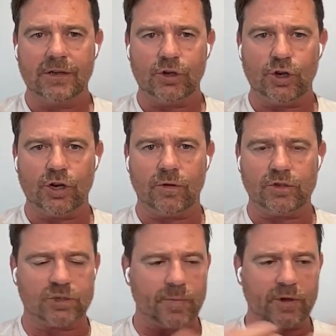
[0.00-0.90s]
you know,
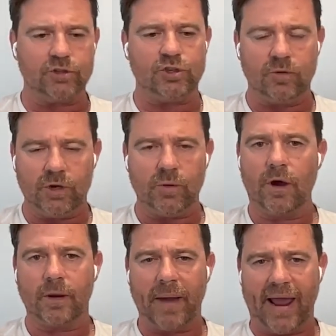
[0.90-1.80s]
just because you you
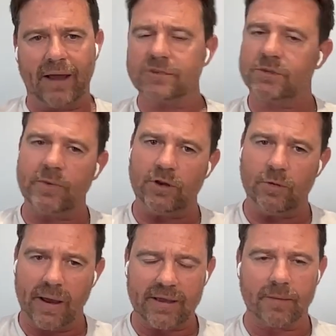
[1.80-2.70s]
earn a pound doesn't mean you
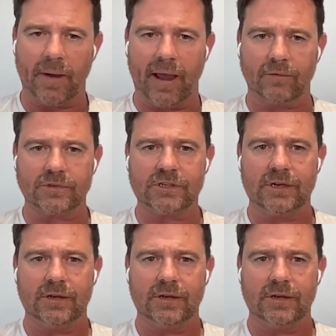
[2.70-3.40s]
make a pound.